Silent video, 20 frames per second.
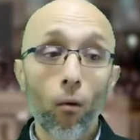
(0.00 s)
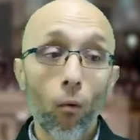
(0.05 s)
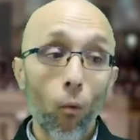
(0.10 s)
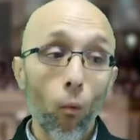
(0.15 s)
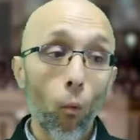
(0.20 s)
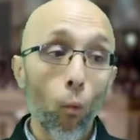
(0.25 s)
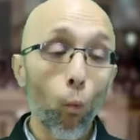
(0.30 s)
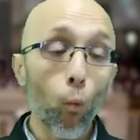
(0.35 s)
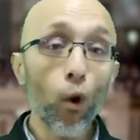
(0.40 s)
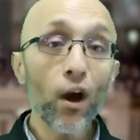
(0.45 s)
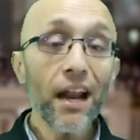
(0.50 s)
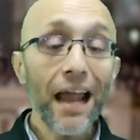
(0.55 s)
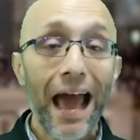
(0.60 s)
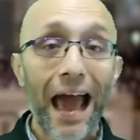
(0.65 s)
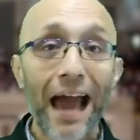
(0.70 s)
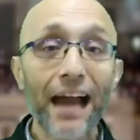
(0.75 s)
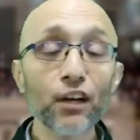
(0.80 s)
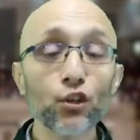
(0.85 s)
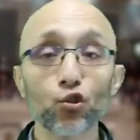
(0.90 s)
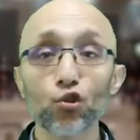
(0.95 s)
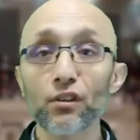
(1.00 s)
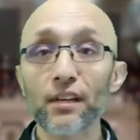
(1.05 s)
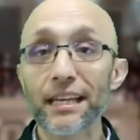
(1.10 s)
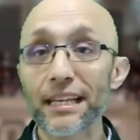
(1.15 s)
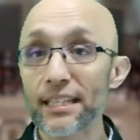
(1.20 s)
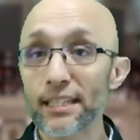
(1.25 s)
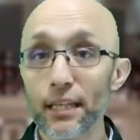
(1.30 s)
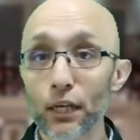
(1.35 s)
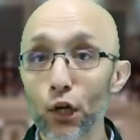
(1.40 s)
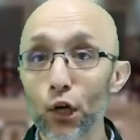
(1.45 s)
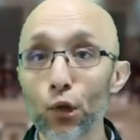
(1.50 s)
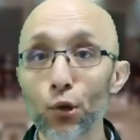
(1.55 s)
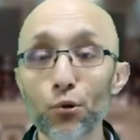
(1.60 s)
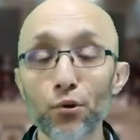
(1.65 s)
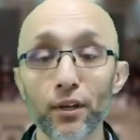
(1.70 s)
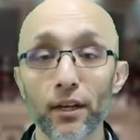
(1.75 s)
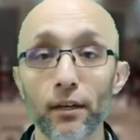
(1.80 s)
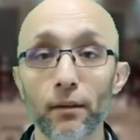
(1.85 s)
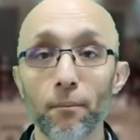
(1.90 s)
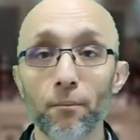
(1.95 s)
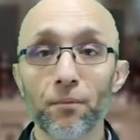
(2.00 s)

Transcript: what actually is included.